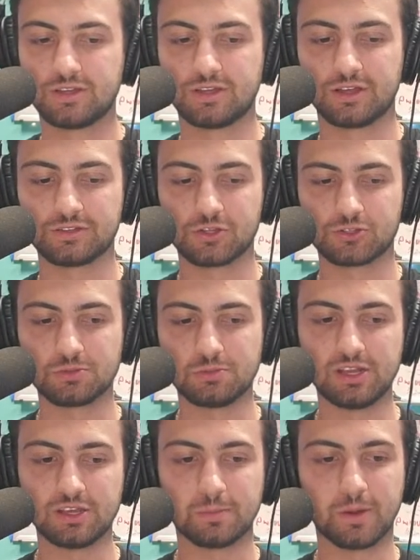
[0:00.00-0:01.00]
social
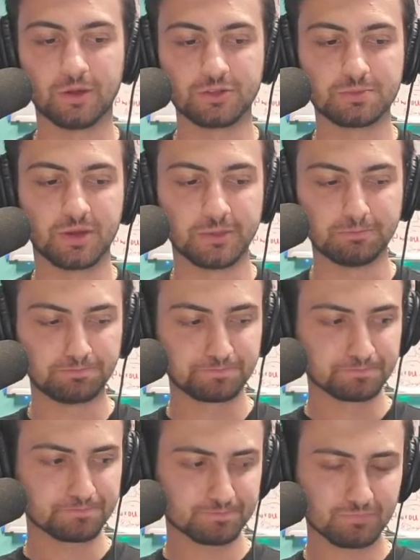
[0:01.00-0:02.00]
media posts, but
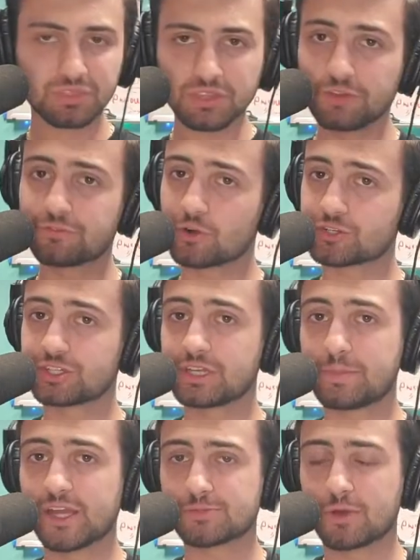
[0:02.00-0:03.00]
unfortunately,
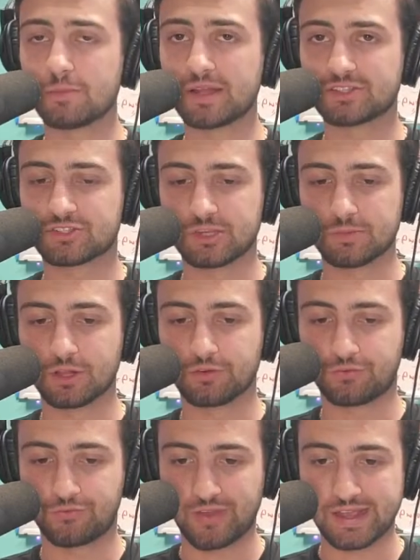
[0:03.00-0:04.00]
baseball met a similar
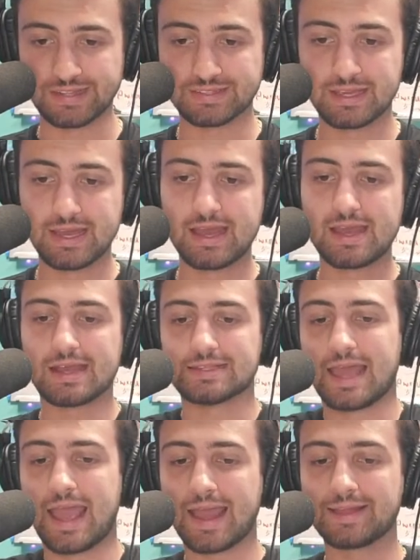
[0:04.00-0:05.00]
fate at the
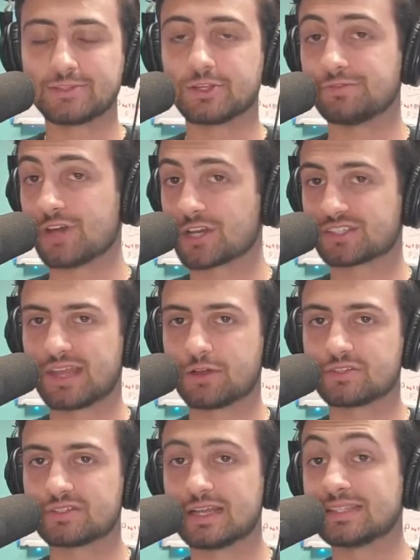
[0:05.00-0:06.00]
hands of Youngstown
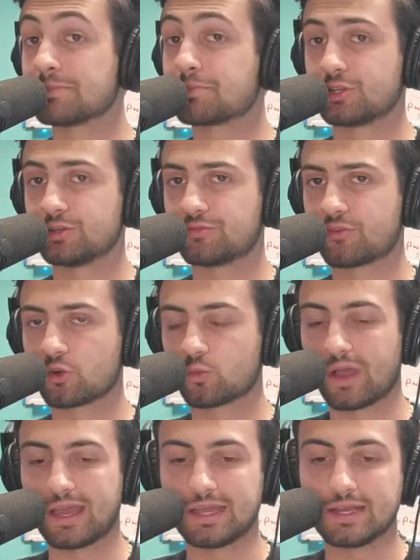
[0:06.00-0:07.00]
State and Purdue-Fort
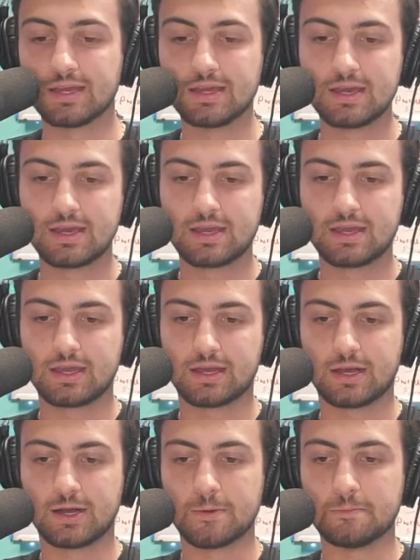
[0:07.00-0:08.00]
Wayne
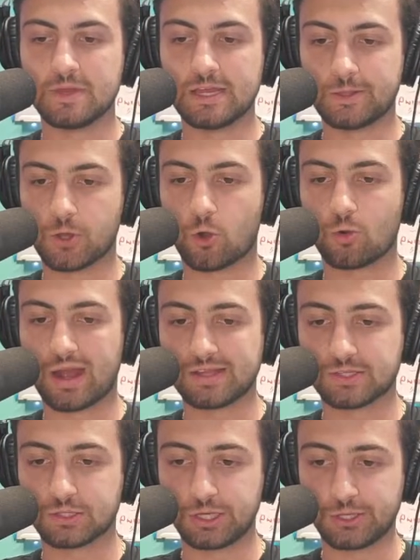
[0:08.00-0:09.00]
in the
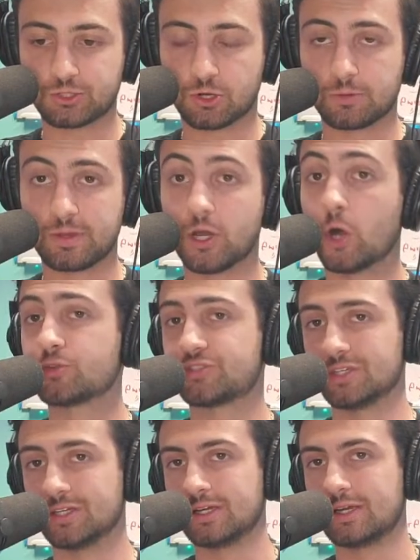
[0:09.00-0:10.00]
Horizon League tournament
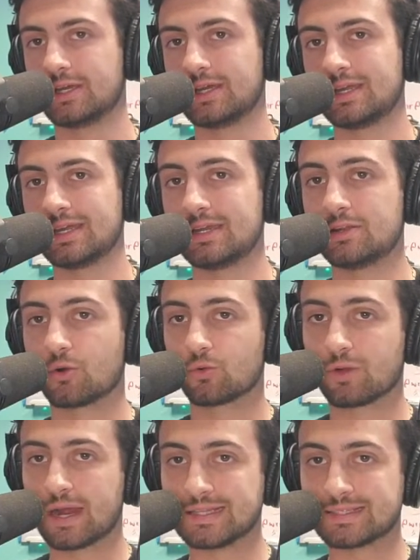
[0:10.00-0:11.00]
hosted in
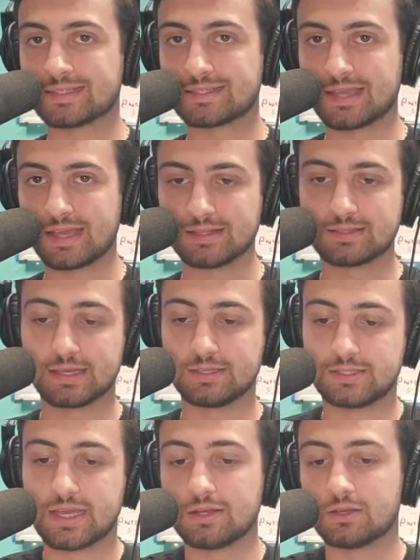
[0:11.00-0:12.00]
Wright State in
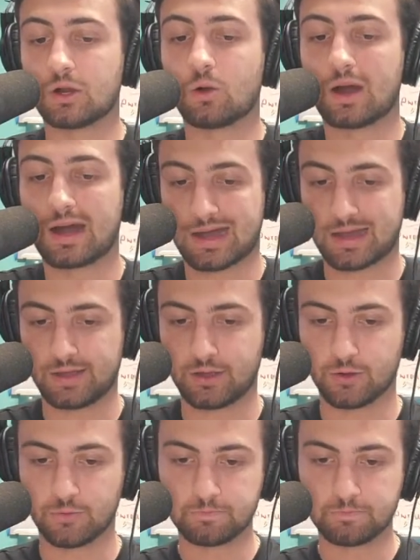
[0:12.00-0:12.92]
Dayton, Ohio.